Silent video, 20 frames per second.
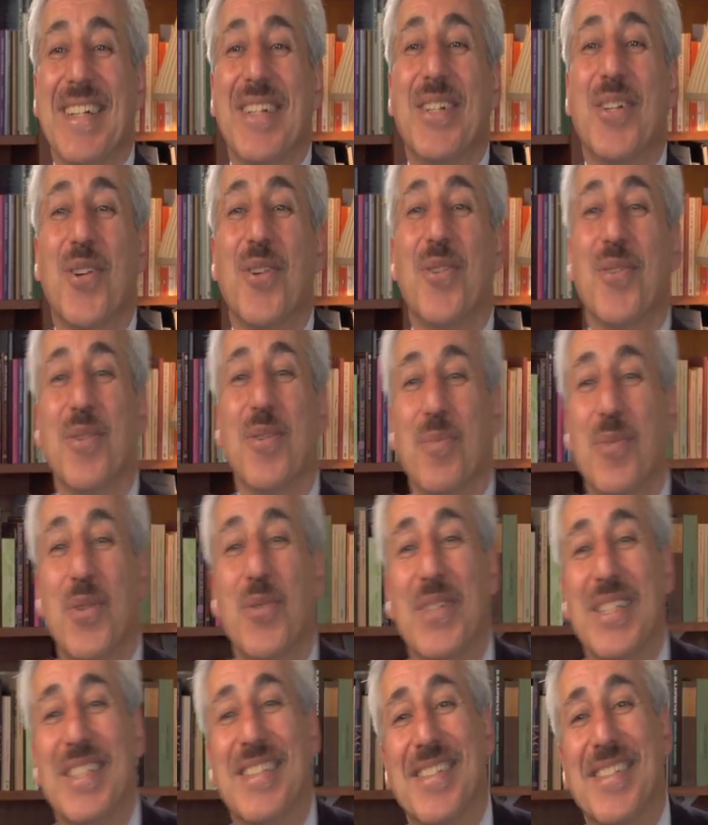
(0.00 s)
current
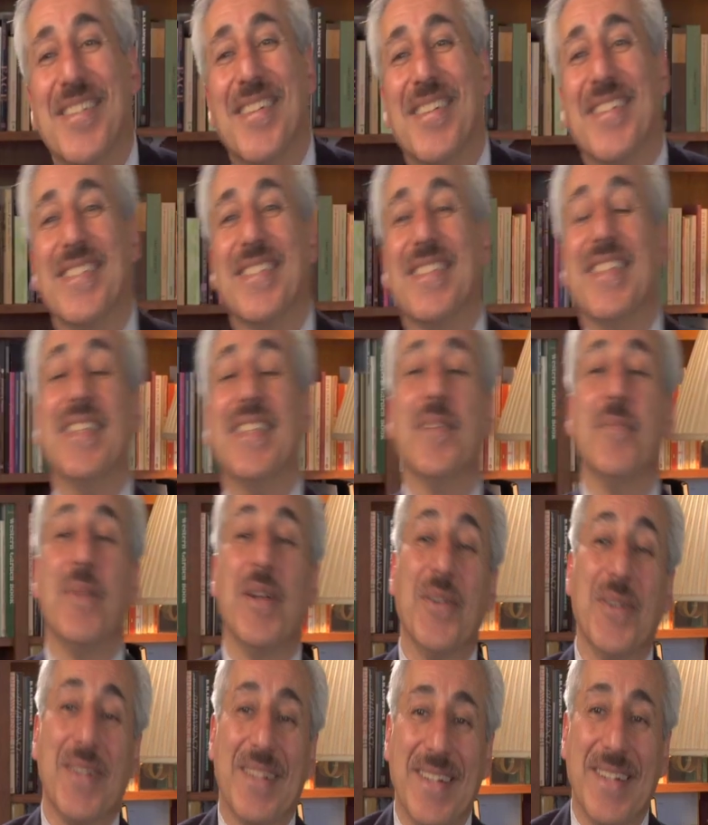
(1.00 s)
movie stars in
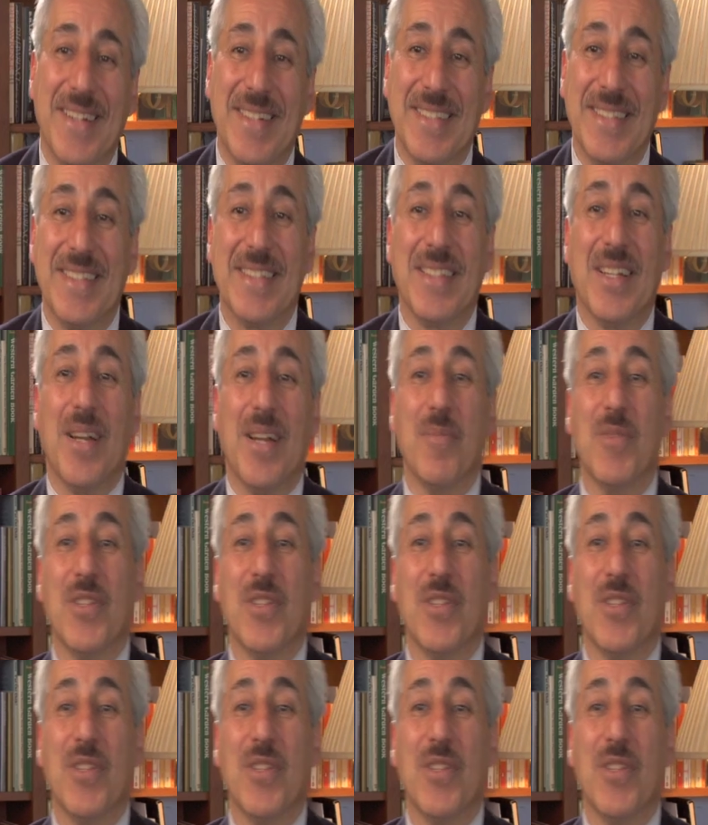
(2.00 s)
America at the time.